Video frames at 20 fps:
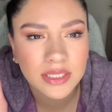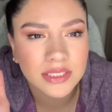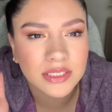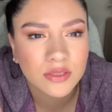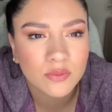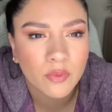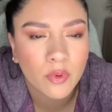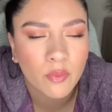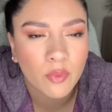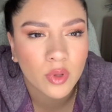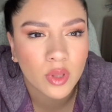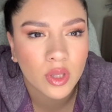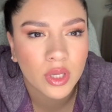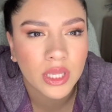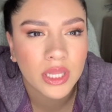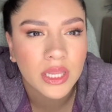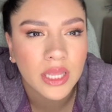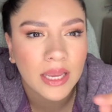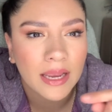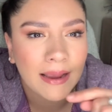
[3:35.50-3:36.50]
is what we're looking
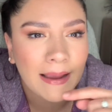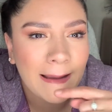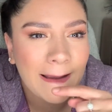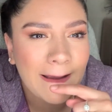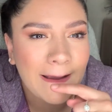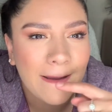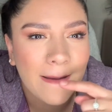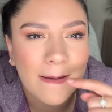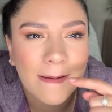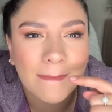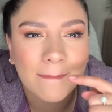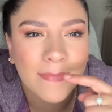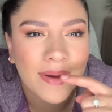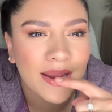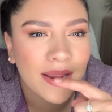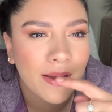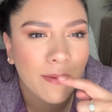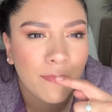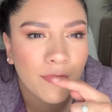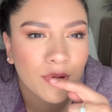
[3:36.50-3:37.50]
like. My
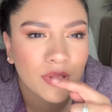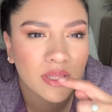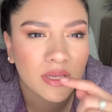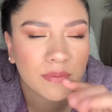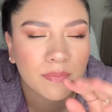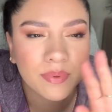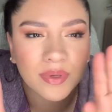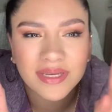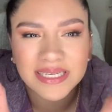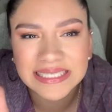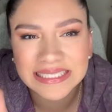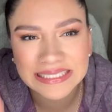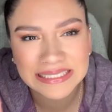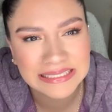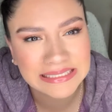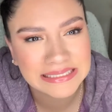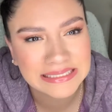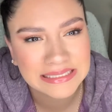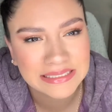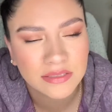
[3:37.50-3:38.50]
upper lip
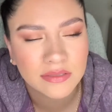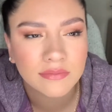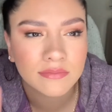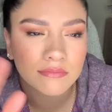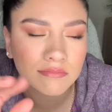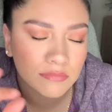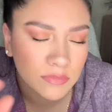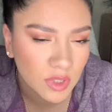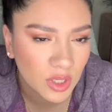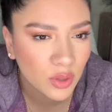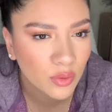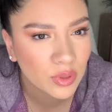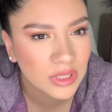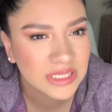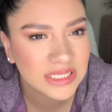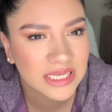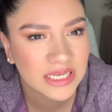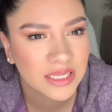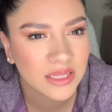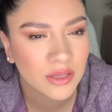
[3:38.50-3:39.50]

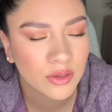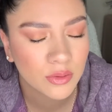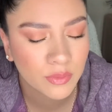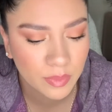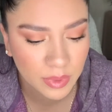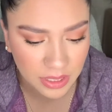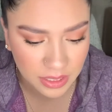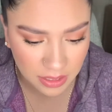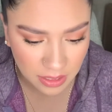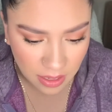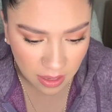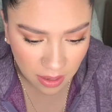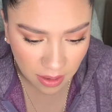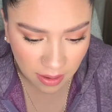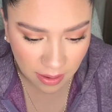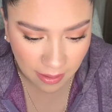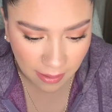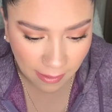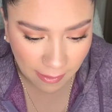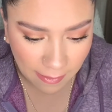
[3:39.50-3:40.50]
creasing a little bit.
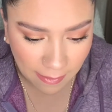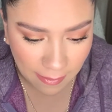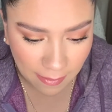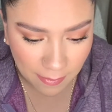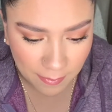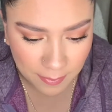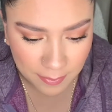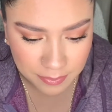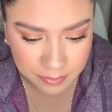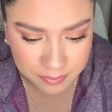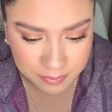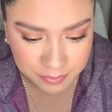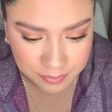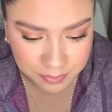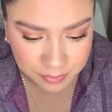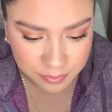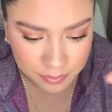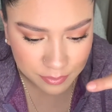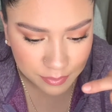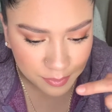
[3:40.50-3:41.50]
And
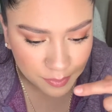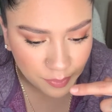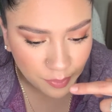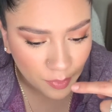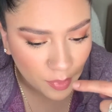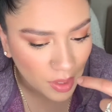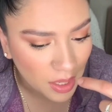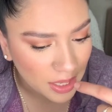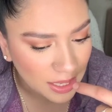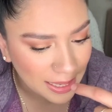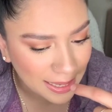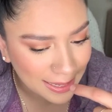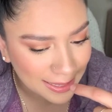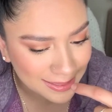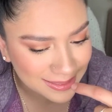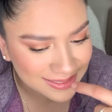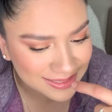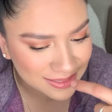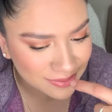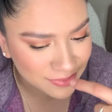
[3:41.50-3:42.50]

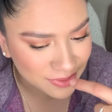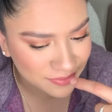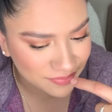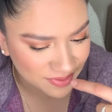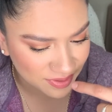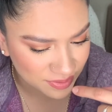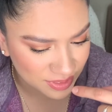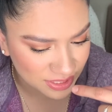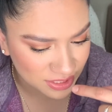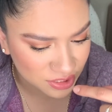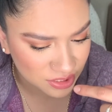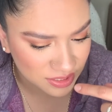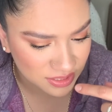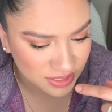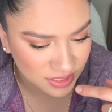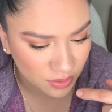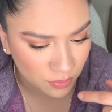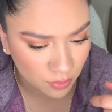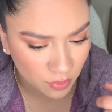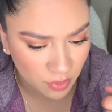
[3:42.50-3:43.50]
some of the foundation did
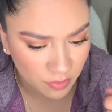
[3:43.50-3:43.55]
rub